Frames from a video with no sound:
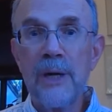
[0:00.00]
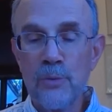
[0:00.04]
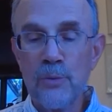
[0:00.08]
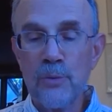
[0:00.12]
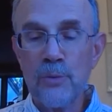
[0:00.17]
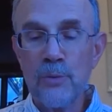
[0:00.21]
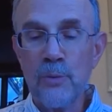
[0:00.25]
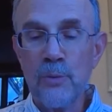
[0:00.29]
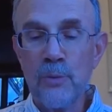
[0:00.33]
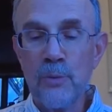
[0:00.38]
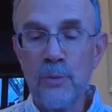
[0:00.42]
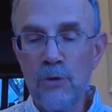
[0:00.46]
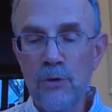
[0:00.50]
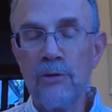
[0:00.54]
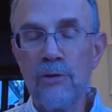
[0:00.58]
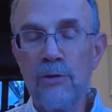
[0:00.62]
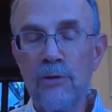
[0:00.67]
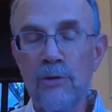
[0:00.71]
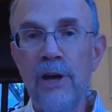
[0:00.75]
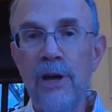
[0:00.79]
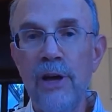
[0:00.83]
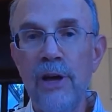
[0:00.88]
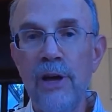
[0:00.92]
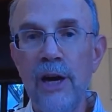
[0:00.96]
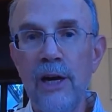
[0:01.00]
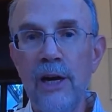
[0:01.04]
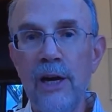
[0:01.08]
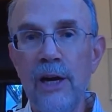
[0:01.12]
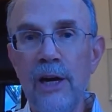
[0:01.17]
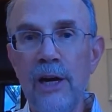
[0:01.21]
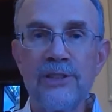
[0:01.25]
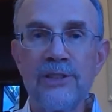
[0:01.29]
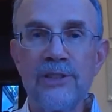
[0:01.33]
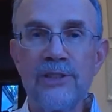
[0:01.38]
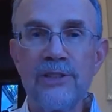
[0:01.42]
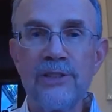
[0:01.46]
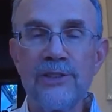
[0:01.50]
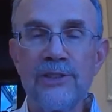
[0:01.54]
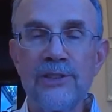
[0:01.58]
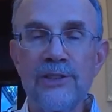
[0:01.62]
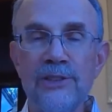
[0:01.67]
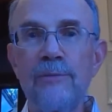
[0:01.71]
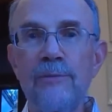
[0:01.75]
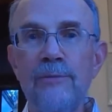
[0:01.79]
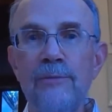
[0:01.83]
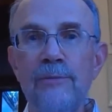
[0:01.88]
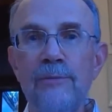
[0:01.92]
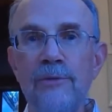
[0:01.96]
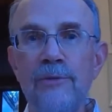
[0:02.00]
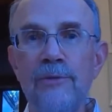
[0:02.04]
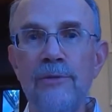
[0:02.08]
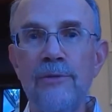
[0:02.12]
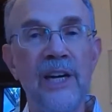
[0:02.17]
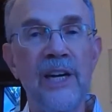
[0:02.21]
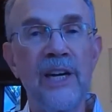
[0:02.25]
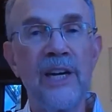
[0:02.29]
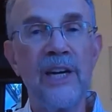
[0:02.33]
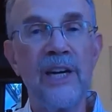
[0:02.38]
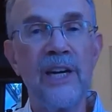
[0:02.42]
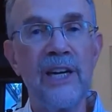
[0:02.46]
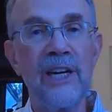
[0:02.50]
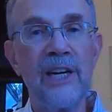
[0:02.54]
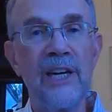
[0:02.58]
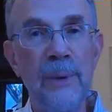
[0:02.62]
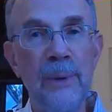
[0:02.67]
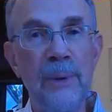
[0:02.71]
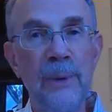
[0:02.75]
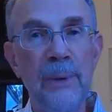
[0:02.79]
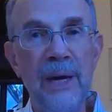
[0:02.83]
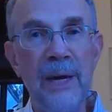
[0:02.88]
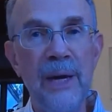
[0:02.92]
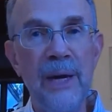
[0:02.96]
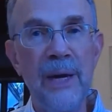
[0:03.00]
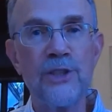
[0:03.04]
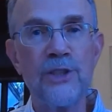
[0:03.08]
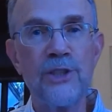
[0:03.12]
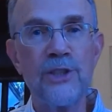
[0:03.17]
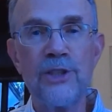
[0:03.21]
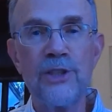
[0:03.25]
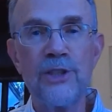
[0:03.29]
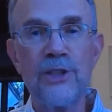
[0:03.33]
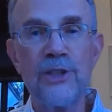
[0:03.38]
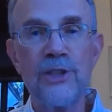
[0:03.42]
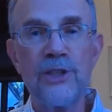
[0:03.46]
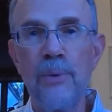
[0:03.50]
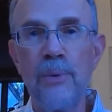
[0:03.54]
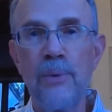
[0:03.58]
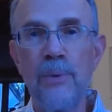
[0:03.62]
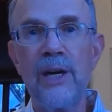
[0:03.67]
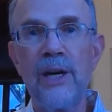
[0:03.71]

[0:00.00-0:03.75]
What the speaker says: with both of those is that from an inflammation standpoint,